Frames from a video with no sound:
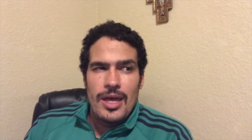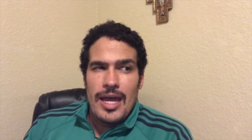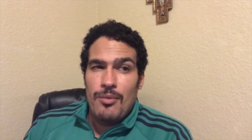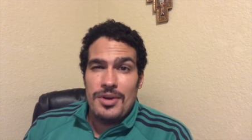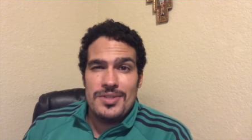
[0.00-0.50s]

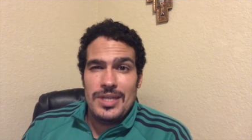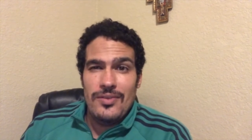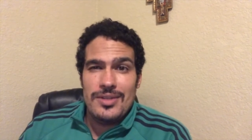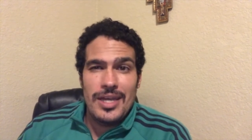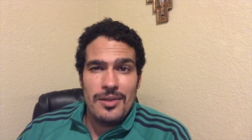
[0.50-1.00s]
I want to say,
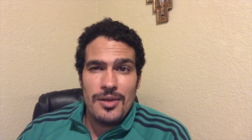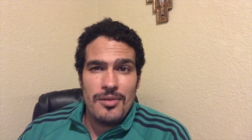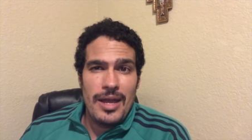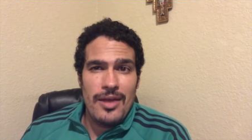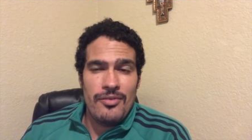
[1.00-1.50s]
the
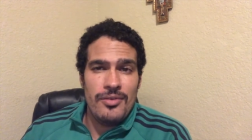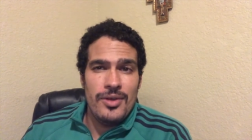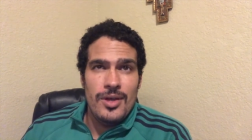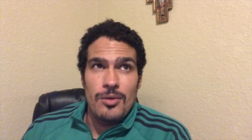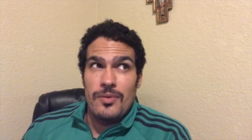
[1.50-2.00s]
Telegraph,
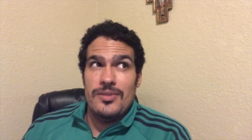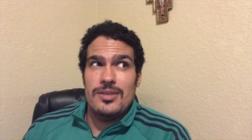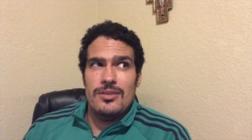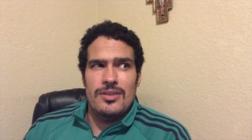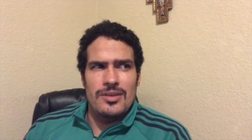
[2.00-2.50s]
or the,
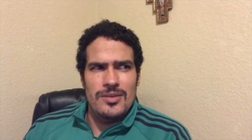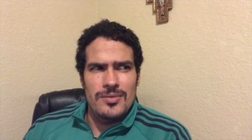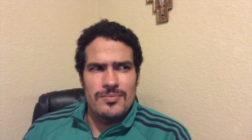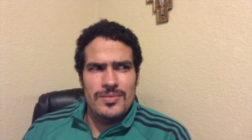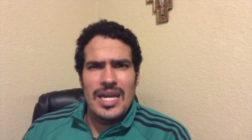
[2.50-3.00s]
the
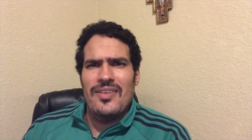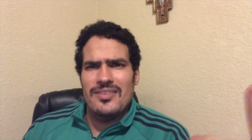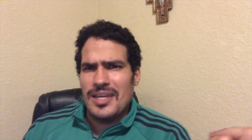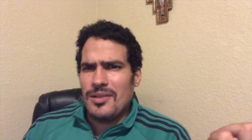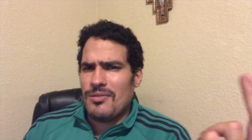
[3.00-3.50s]
yeah, the
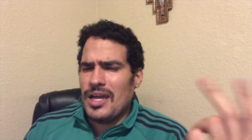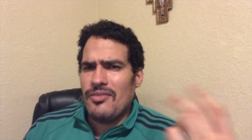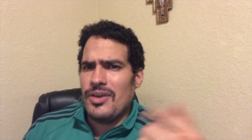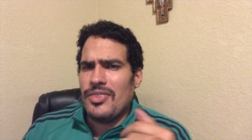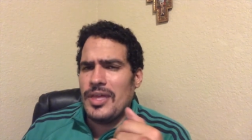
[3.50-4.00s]
Telegraph,
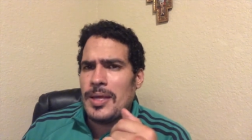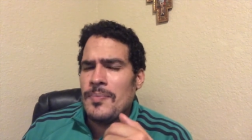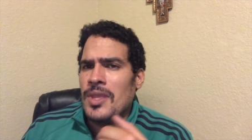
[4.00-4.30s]
I think.